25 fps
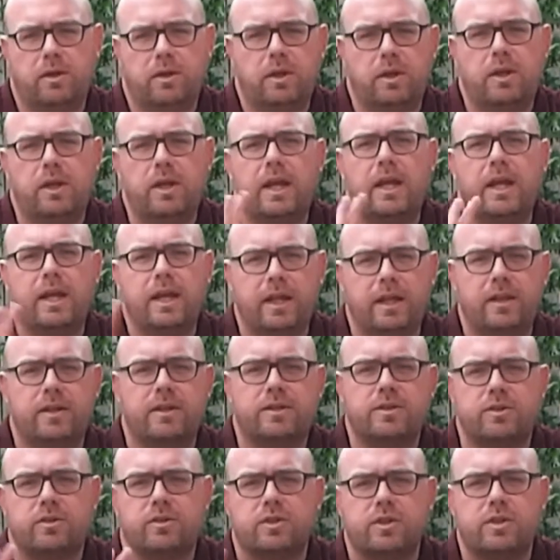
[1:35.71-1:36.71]
you're nearly in the
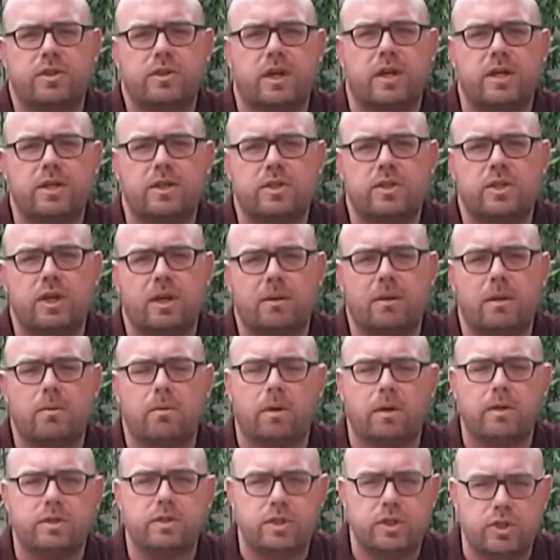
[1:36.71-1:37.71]
sort of size and shape you
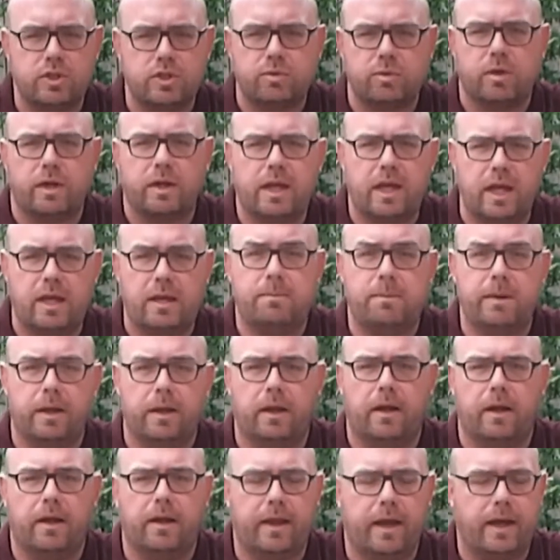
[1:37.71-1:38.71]
want, and you just want to keep it
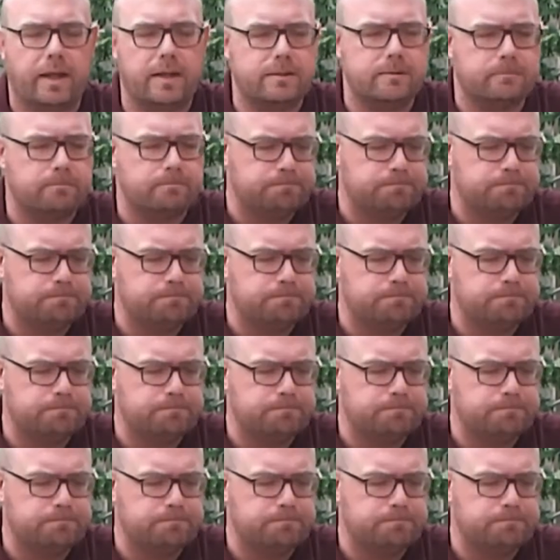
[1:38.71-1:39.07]
like that,